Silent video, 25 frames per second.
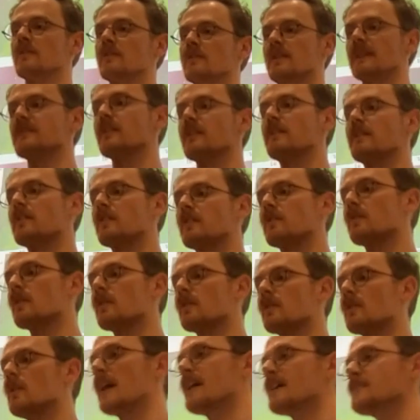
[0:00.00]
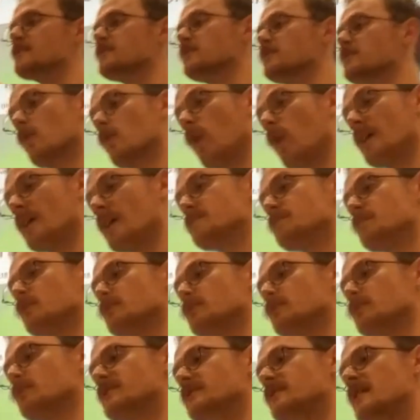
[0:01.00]
That's like, I guess, quite
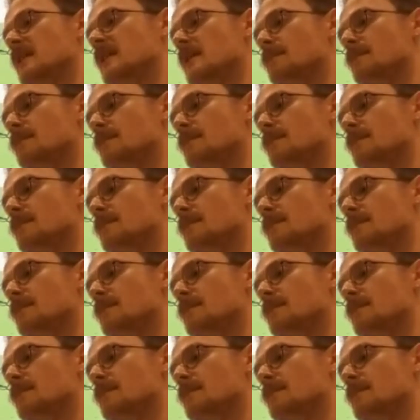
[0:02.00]
important,